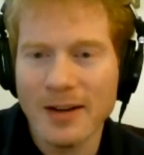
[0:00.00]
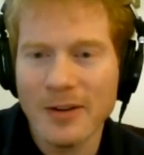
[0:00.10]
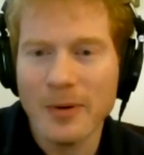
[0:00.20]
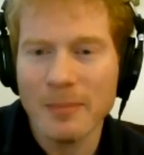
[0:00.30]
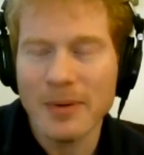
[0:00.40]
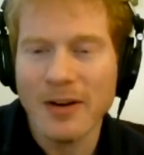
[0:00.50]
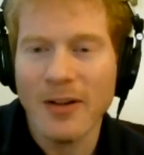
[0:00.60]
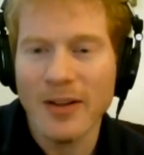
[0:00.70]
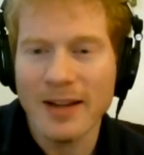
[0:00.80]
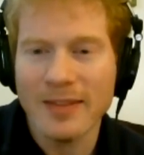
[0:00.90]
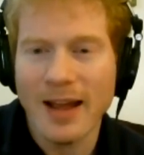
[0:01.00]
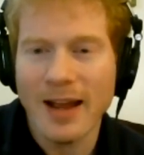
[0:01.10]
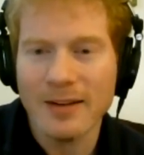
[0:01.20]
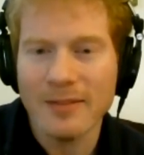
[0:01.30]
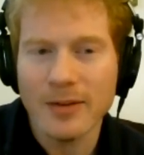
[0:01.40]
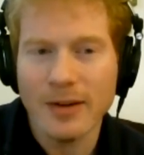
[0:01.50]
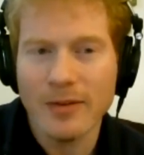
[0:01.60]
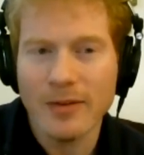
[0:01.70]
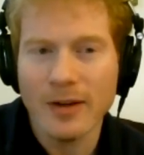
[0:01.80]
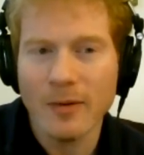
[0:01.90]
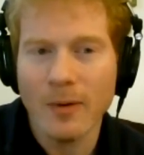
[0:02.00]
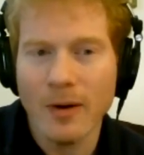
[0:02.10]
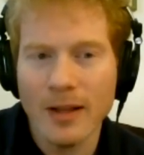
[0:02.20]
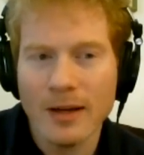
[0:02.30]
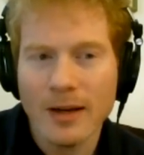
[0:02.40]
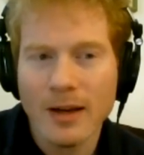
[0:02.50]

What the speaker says: You wouldn't be calling it that if you didn't want it.